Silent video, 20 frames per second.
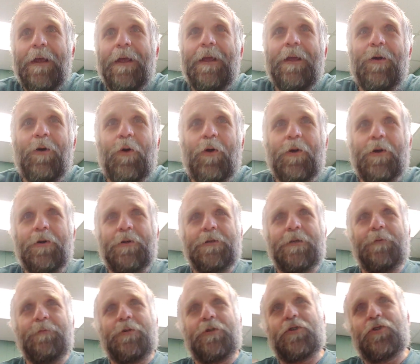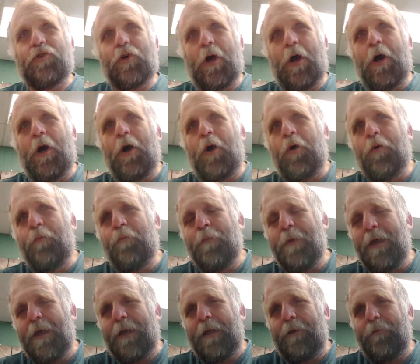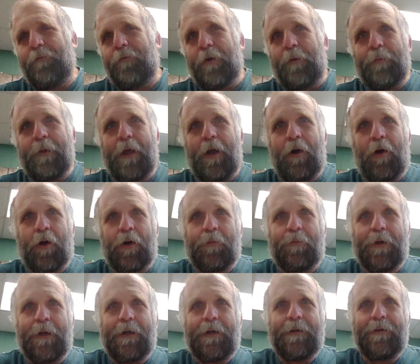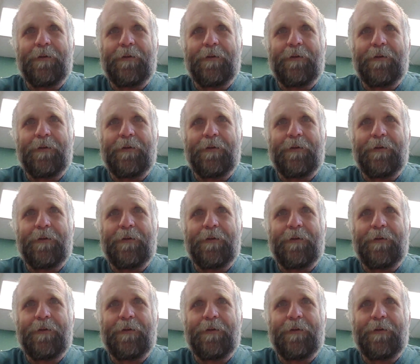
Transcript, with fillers: He ordered some strong men from the army